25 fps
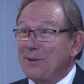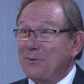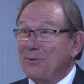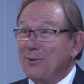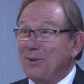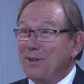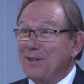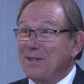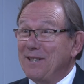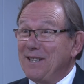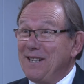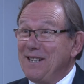for
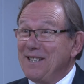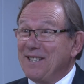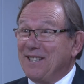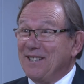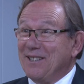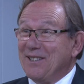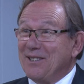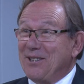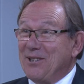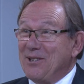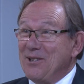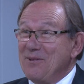the
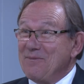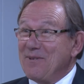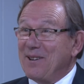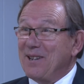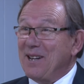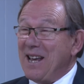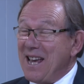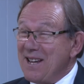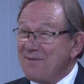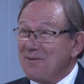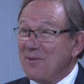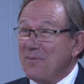season too, but
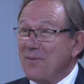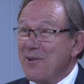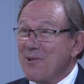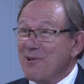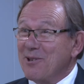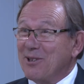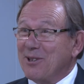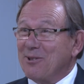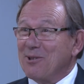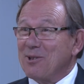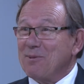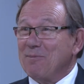have a
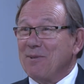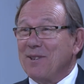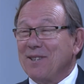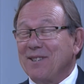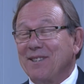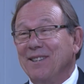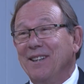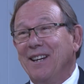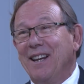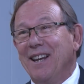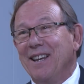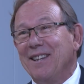Merry Christmas,
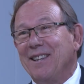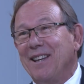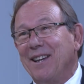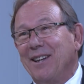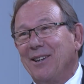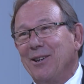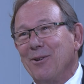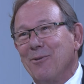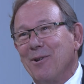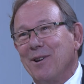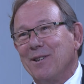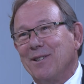and
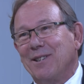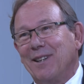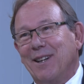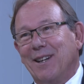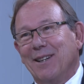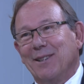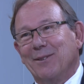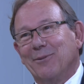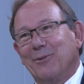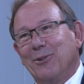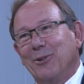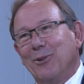thank you once
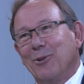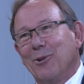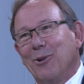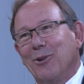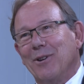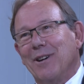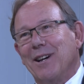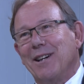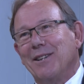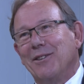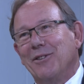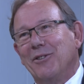again for your
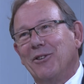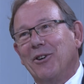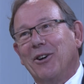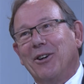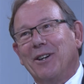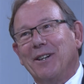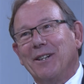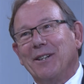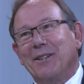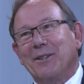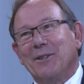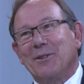undying